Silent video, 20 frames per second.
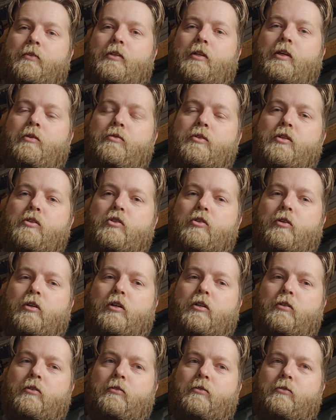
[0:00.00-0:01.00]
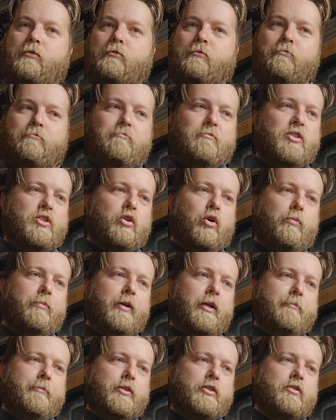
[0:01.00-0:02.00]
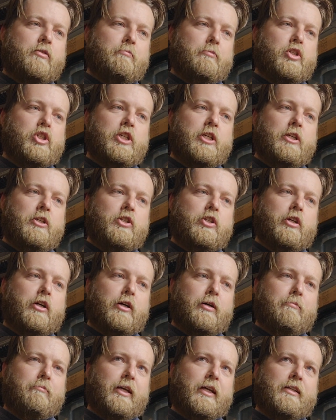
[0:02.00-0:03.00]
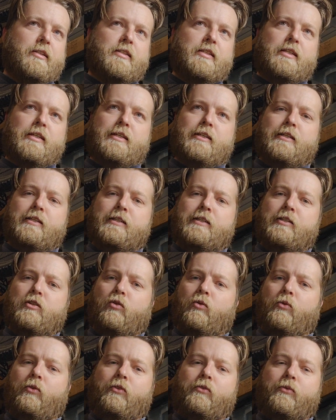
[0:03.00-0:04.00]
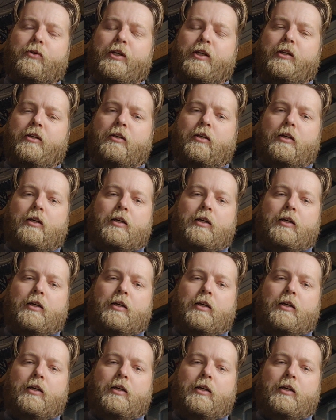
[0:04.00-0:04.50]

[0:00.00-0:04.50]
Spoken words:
He was in Toronto, opened up a machine shop, 1903,